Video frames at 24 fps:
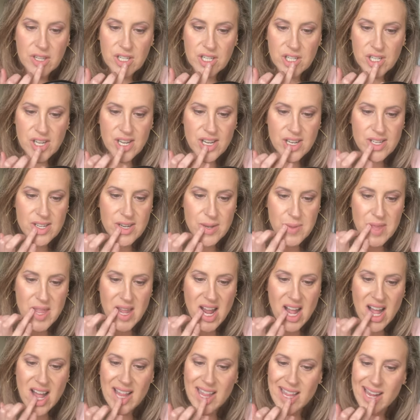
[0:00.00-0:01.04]
change up the
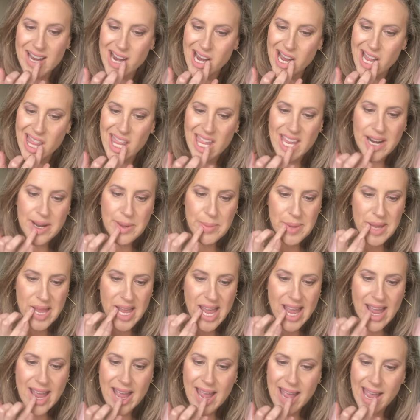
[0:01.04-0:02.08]
color a little
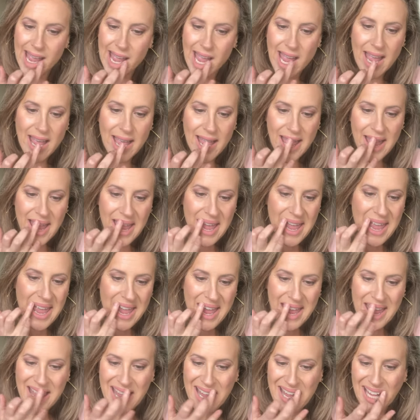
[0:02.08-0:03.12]
bit
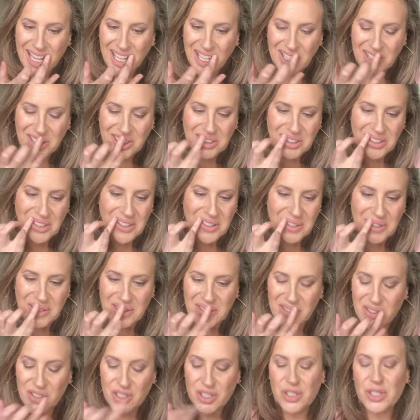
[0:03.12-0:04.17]
to show
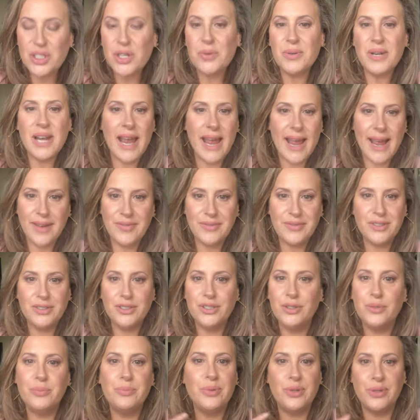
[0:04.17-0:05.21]
you. You don't have to
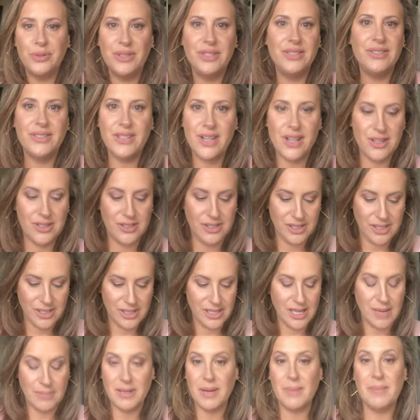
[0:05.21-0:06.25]
do both these colors at the
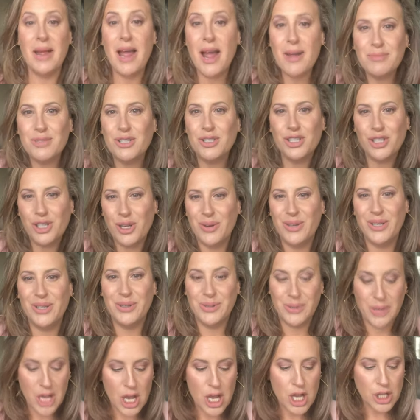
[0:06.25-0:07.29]
same time. I'm just showing
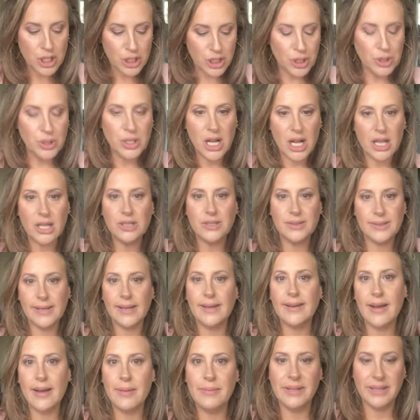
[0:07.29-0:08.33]
you two colors
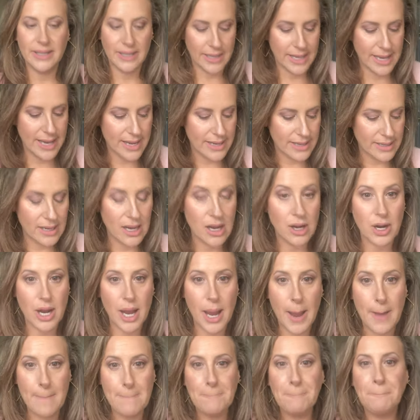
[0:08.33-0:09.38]
that come in the kit,
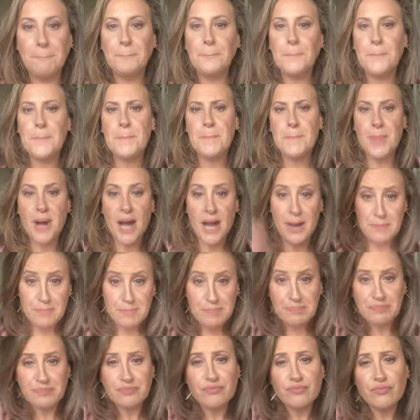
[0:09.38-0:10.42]
okay? But
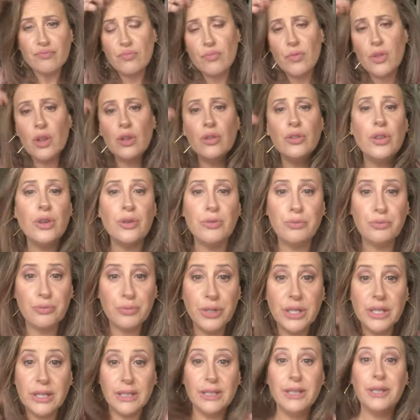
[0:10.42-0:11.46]
they're
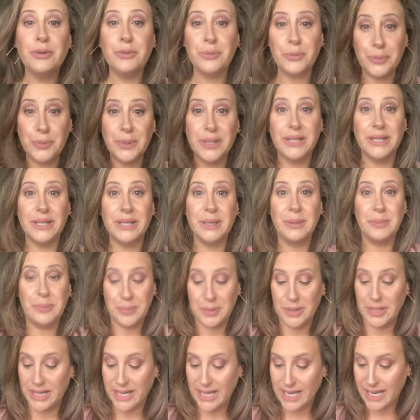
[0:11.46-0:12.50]
really, really
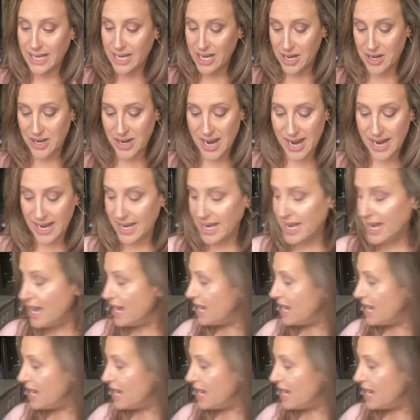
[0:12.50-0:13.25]
pretty, okay?